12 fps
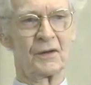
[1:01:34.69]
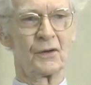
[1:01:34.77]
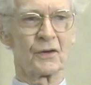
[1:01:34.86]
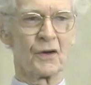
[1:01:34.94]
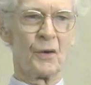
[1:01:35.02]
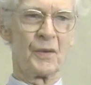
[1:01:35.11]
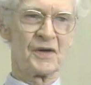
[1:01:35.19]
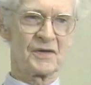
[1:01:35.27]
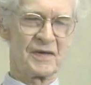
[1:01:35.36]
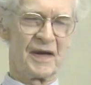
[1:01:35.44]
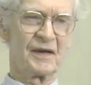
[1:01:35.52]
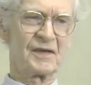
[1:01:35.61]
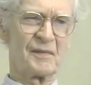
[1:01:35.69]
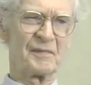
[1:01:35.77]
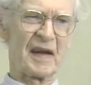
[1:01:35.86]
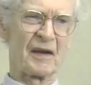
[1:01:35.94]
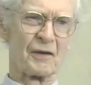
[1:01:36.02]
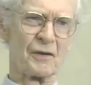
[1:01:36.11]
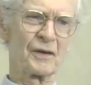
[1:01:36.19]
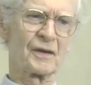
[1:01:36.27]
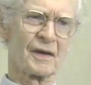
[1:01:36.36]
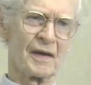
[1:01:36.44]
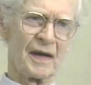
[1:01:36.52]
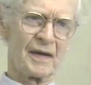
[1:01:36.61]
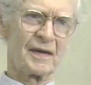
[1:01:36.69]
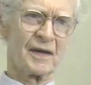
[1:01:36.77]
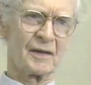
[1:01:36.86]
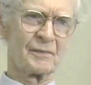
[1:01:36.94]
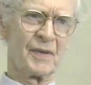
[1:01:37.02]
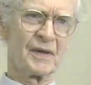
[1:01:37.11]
you can always say something looked like it,